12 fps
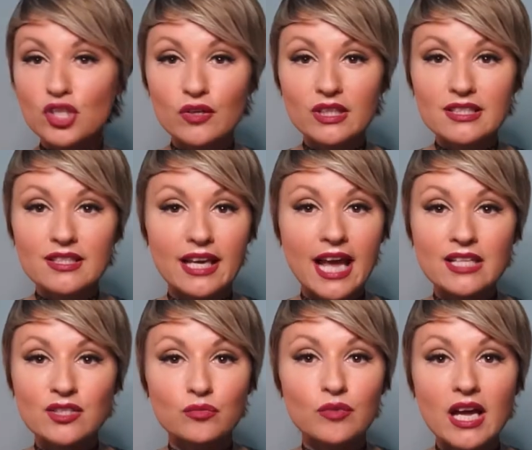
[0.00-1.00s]
that like has a
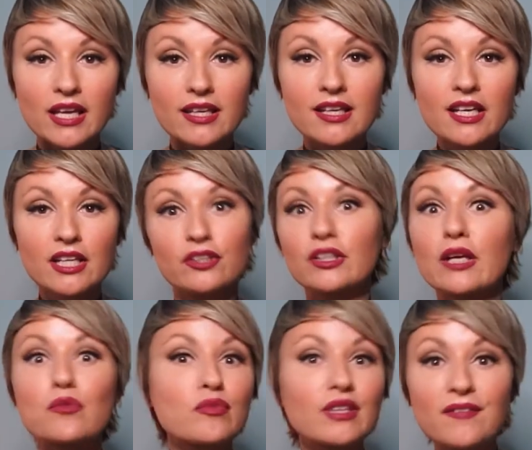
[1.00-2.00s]
run, you're like
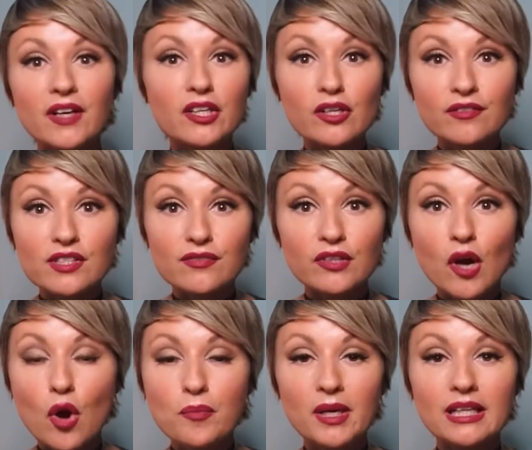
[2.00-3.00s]
really fucking nervous for
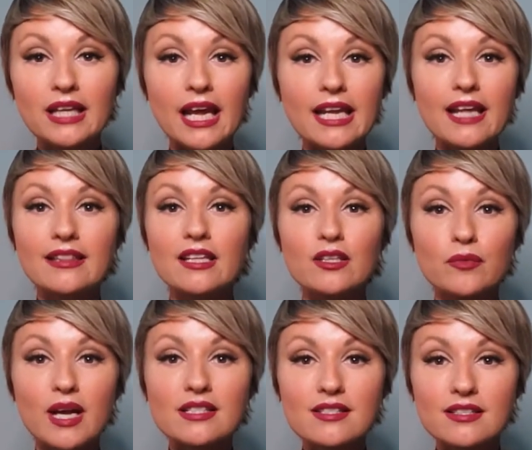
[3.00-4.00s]
opening night and then the
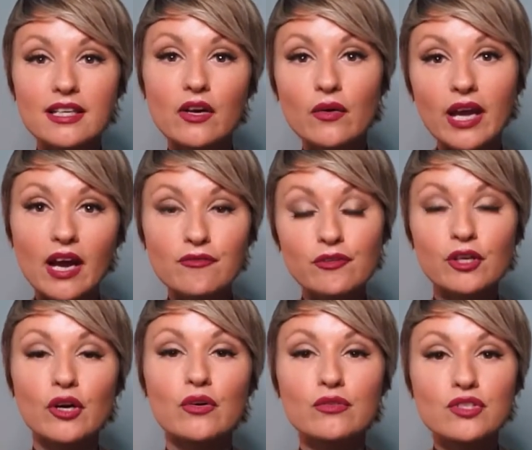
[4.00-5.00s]
rest is like, okay, off we
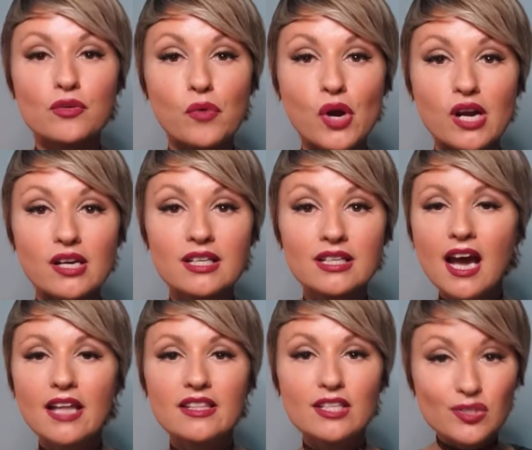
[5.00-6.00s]
go to work.
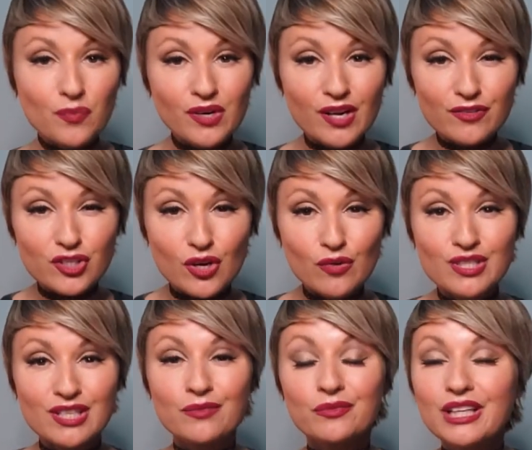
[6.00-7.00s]
This one-off show
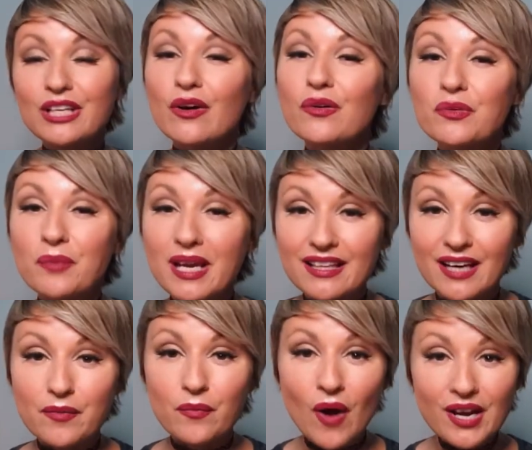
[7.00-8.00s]
didn't really go the way that I
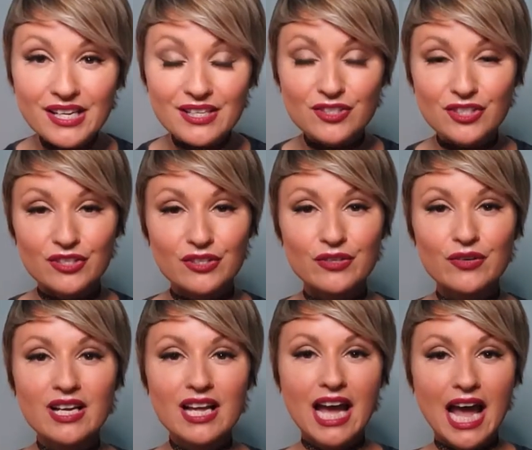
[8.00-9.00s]
wanted it to,
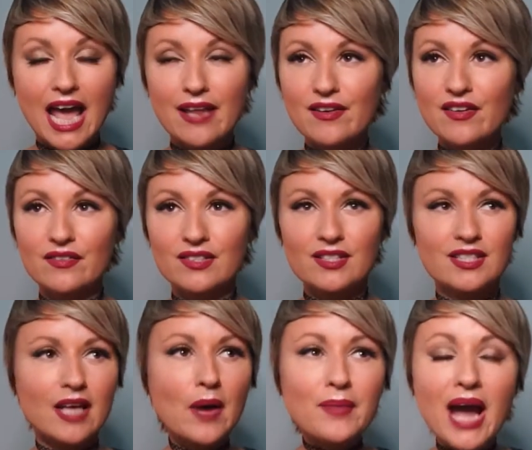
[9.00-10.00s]
and
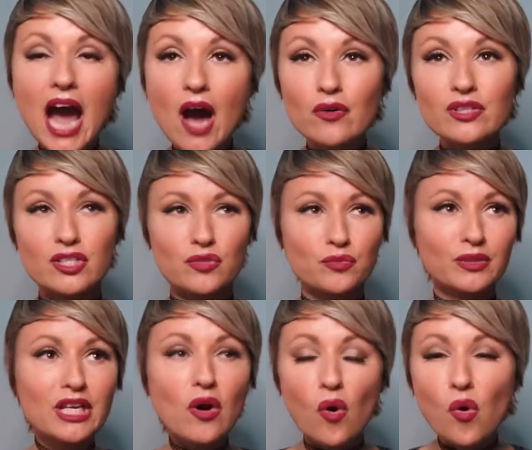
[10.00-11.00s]
somehow this really
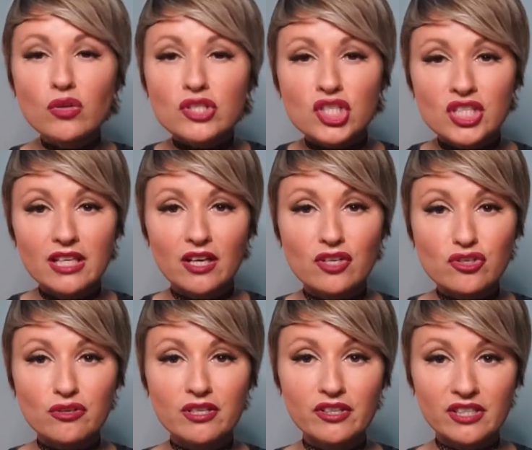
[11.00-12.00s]
old shit got
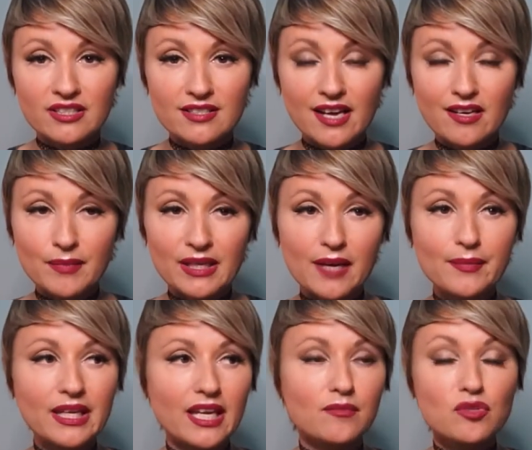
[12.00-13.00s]
triggered inside of me and I
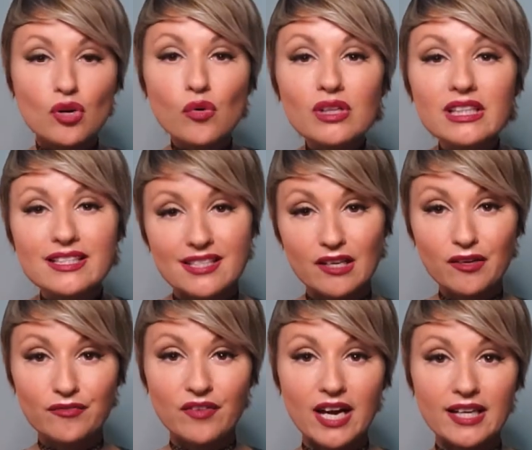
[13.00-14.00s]
became totally
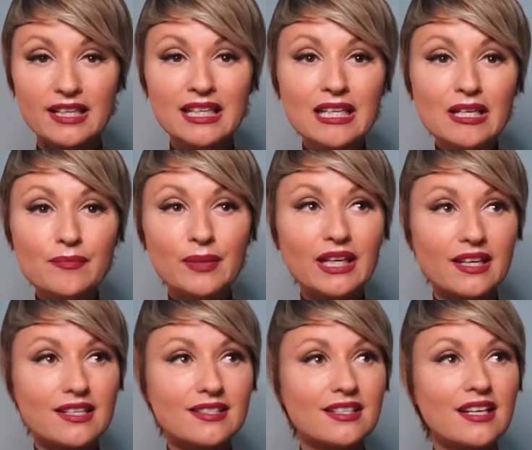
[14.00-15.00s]
terrified because